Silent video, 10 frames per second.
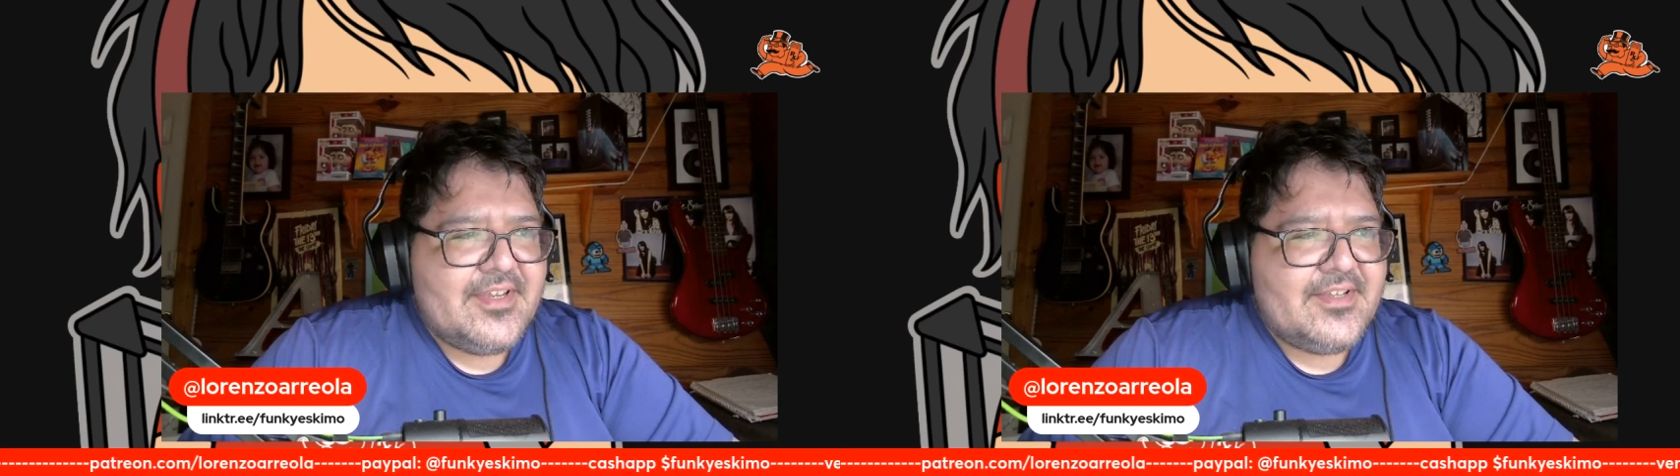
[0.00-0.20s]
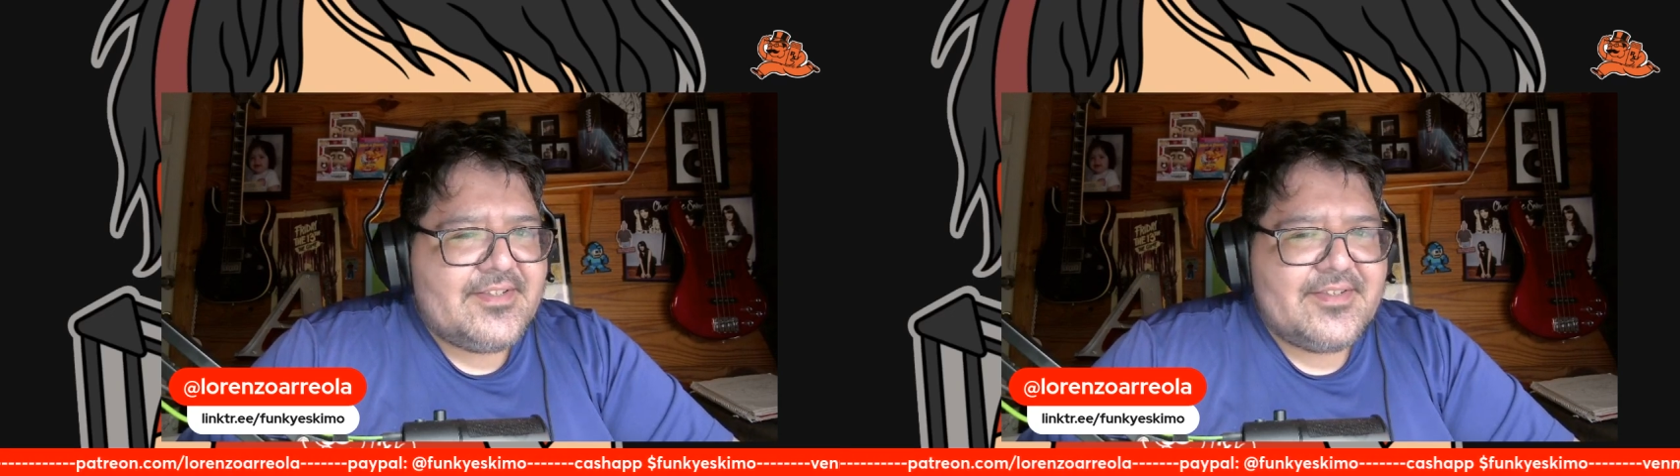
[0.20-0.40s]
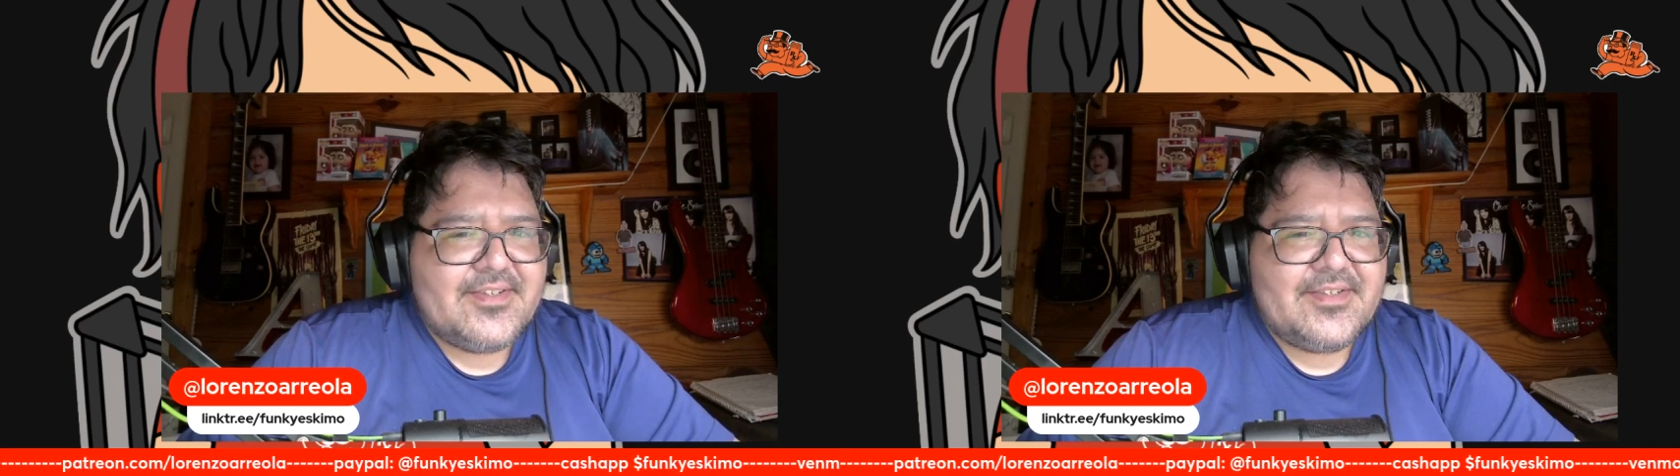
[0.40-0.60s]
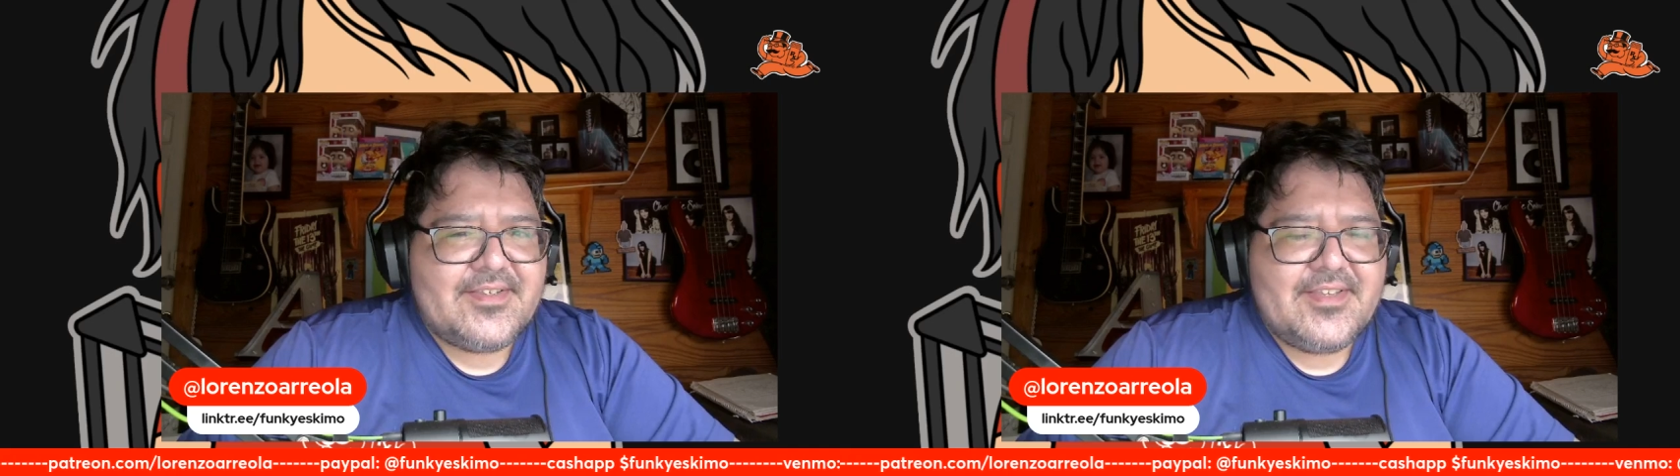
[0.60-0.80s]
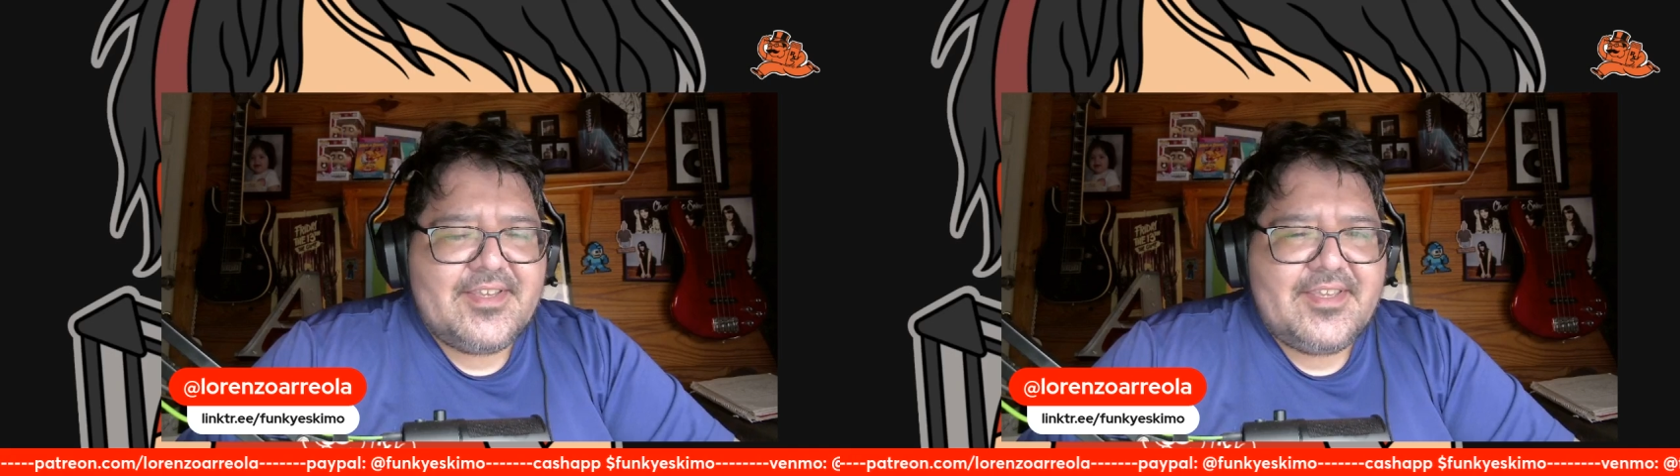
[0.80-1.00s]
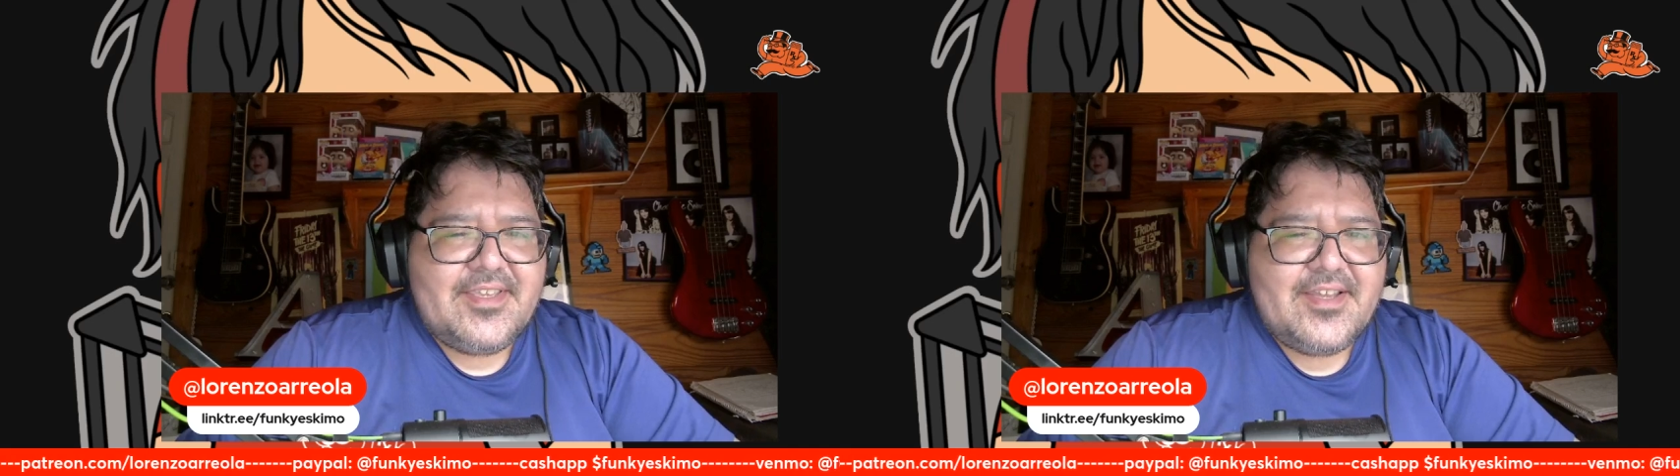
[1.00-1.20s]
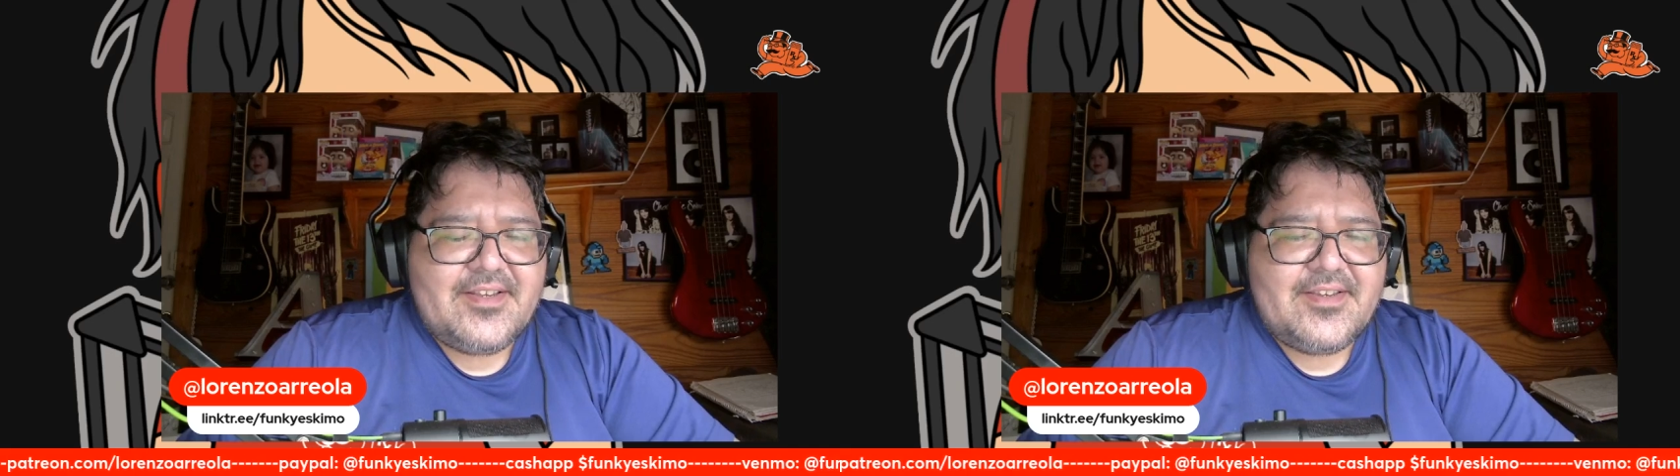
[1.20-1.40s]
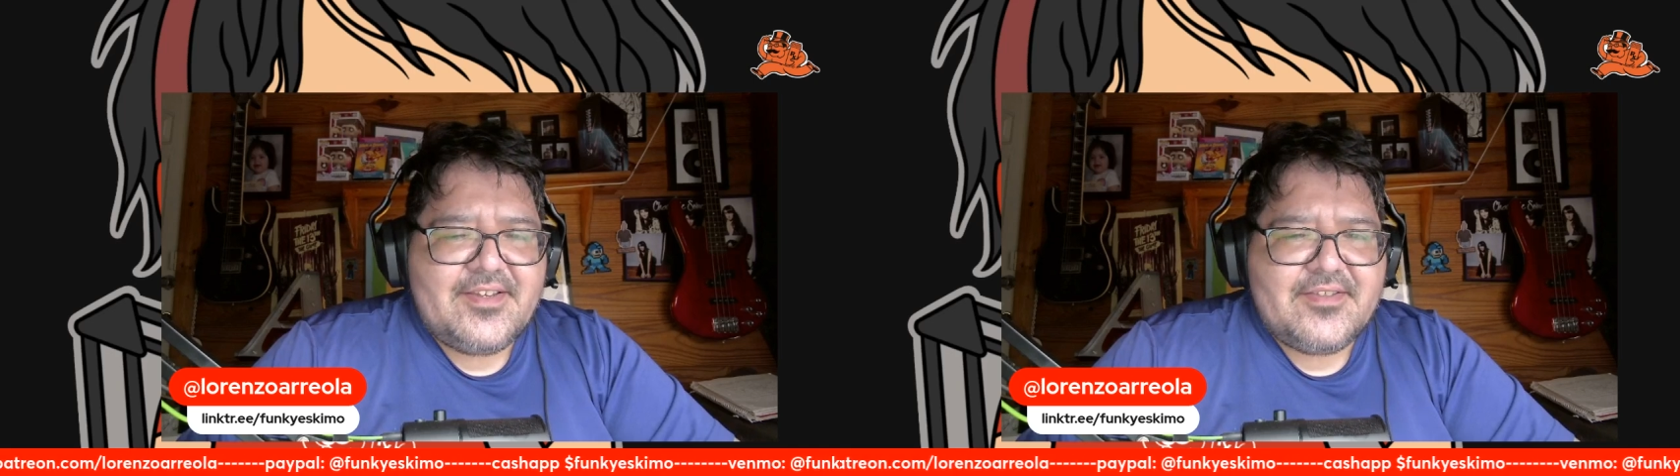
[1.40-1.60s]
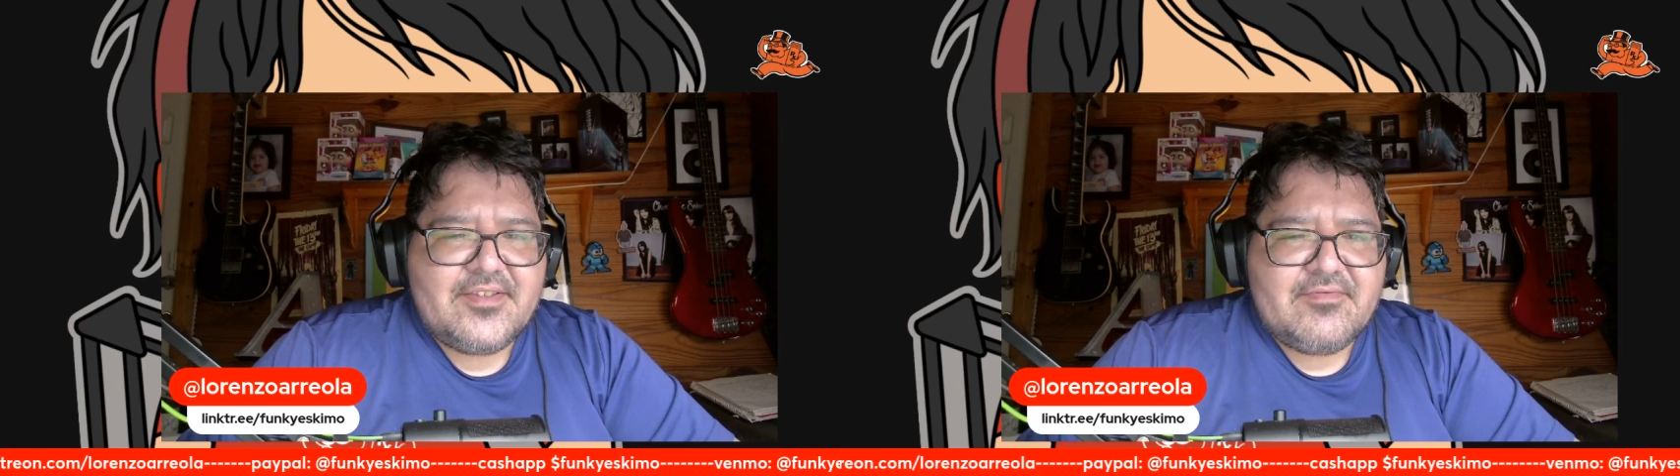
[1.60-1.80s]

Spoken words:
It's the end of